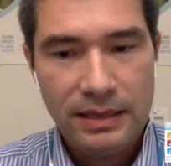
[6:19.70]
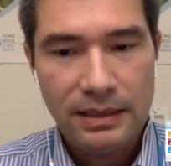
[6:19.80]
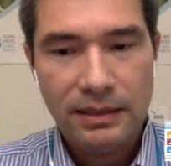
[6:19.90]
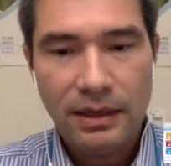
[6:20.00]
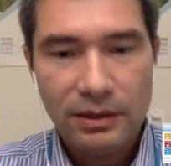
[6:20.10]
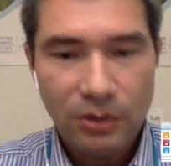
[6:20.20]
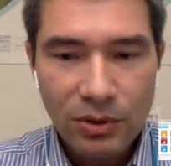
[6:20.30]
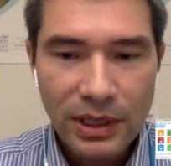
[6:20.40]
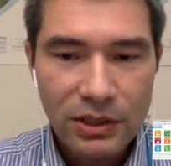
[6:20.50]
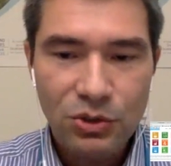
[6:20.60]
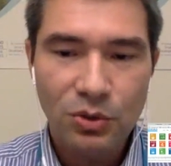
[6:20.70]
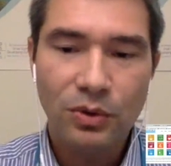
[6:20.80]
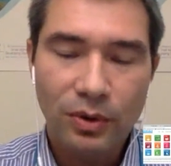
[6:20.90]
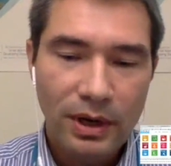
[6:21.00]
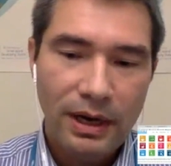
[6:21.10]
It's not only
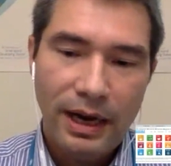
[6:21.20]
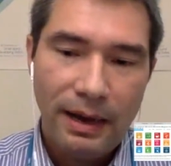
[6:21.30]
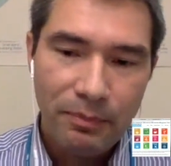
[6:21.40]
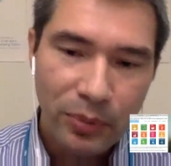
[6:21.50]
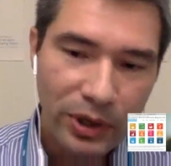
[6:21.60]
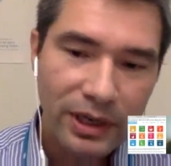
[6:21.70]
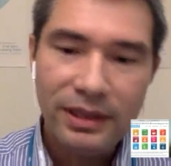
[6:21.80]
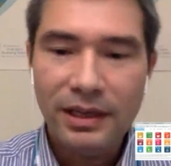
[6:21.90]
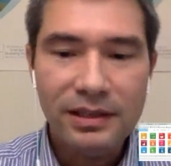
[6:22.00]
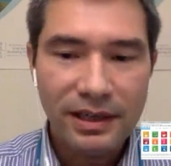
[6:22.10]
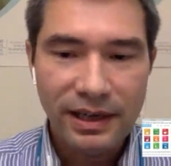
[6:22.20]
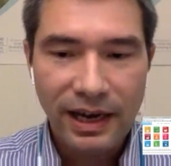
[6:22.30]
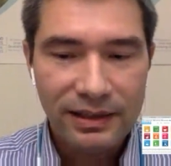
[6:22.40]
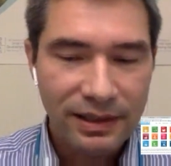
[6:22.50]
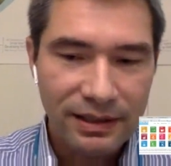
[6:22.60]
to put it in the
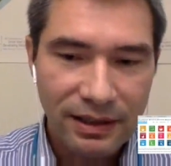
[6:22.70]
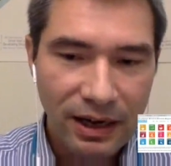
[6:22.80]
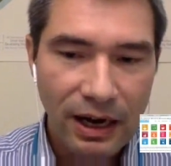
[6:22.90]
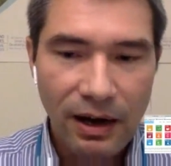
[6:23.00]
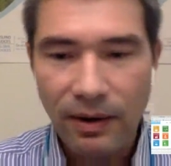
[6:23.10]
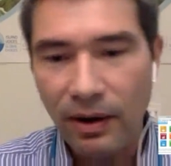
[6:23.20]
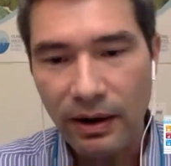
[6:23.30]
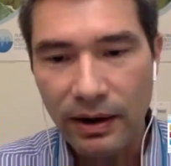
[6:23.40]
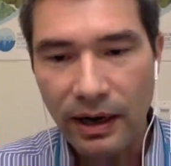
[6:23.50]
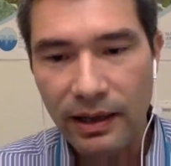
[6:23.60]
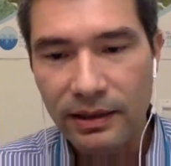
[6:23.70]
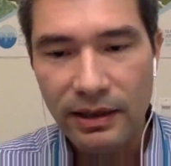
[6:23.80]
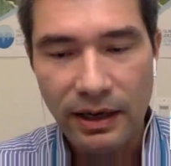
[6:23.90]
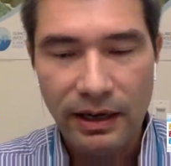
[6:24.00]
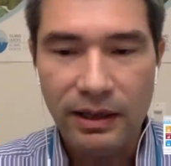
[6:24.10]
internet and
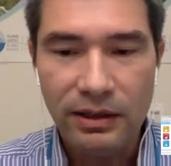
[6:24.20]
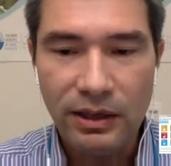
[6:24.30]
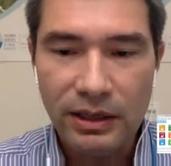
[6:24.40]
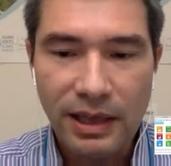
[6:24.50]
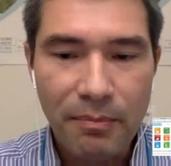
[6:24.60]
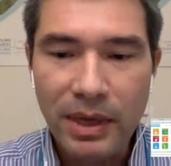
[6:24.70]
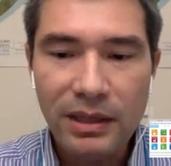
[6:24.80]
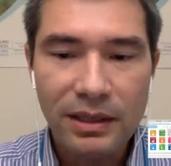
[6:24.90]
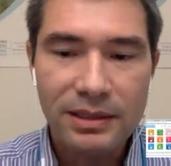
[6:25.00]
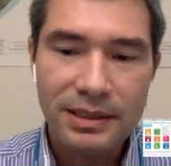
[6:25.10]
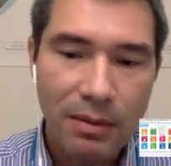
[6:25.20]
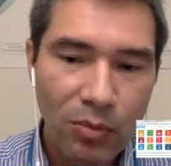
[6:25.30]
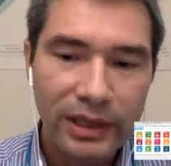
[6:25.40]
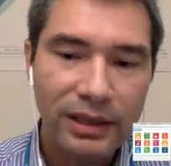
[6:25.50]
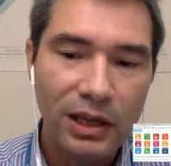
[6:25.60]
in a minute
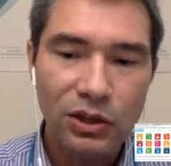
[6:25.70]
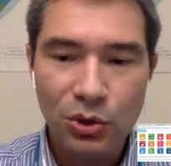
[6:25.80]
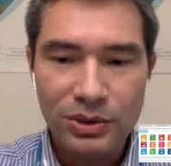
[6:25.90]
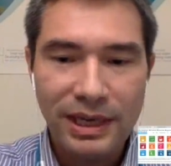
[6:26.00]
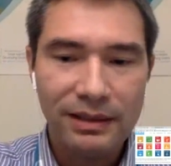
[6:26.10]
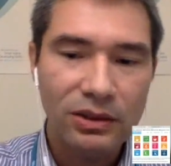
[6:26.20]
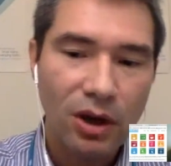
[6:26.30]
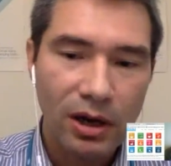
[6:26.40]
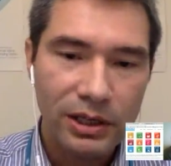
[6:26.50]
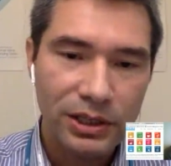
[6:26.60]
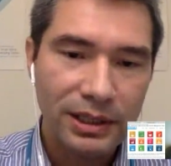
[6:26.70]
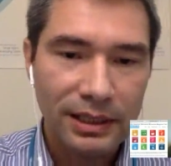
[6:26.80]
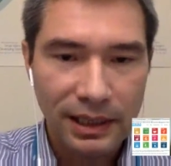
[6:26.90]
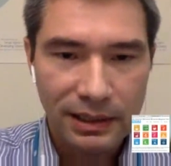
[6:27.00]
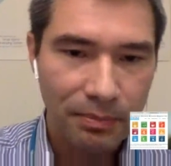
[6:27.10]
someone can use that knowledge in
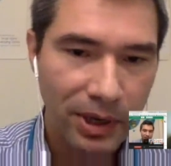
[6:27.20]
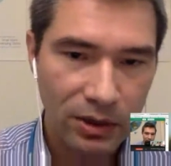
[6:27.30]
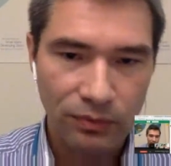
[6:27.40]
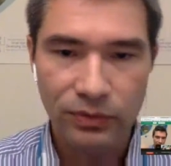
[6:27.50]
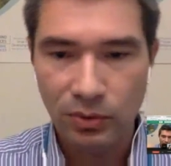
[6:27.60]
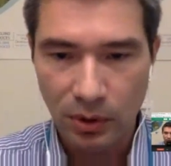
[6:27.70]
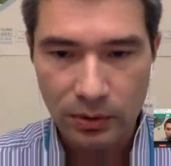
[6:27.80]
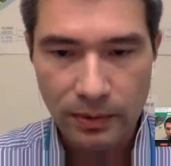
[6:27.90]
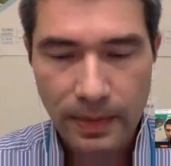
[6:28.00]
another part of the world.